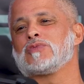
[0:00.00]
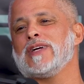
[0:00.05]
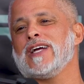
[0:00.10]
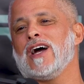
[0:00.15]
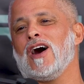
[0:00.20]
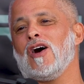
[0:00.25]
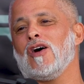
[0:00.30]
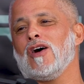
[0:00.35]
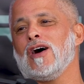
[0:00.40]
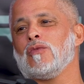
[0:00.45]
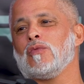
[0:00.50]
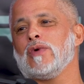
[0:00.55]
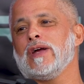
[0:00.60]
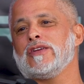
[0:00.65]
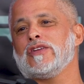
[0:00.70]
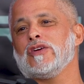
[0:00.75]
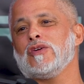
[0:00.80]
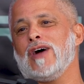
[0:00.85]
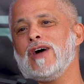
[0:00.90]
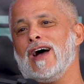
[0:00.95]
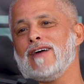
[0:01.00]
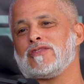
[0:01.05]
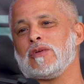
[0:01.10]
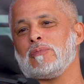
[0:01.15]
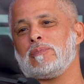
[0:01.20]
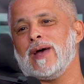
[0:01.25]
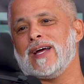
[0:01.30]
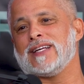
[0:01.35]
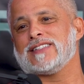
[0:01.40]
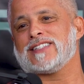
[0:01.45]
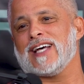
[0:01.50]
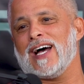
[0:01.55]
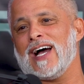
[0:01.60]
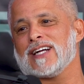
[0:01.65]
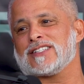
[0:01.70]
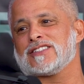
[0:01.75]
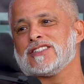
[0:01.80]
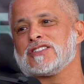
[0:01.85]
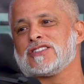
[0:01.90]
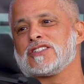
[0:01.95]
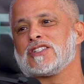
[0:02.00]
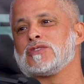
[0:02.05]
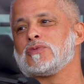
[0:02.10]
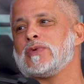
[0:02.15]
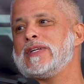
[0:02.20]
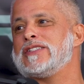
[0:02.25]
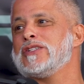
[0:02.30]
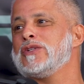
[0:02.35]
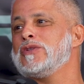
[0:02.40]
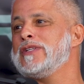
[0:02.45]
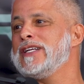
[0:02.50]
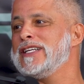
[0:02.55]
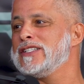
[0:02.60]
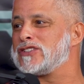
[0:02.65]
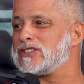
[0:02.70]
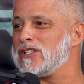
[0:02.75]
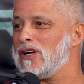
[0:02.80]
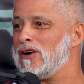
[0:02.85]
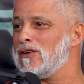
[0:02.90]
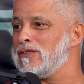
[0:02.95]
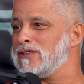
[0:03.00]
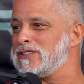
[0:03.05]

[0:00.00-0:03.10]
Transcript: we do have to pay taxes because we do need services.